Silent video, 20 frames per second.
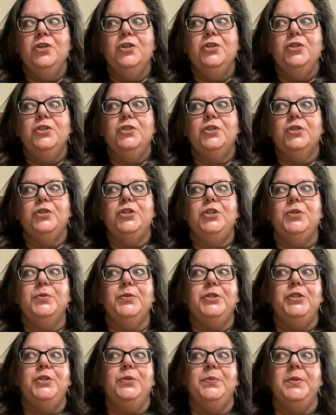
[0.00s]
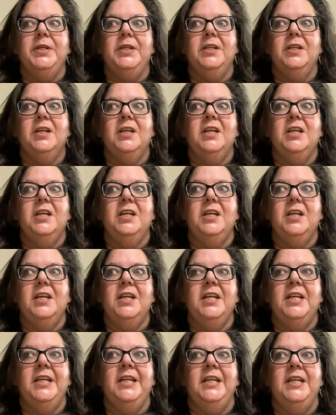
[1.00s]
So she was doing
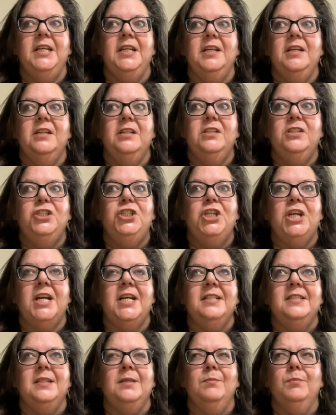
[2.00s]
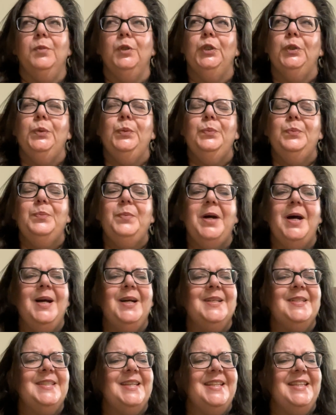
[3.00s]
a Jazz and Bloom
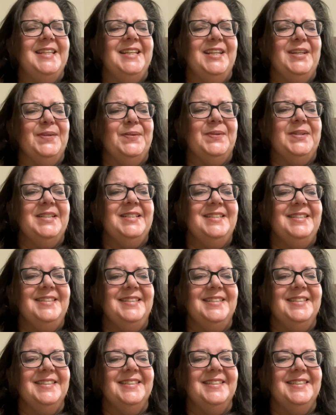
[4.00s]
box, I think it was.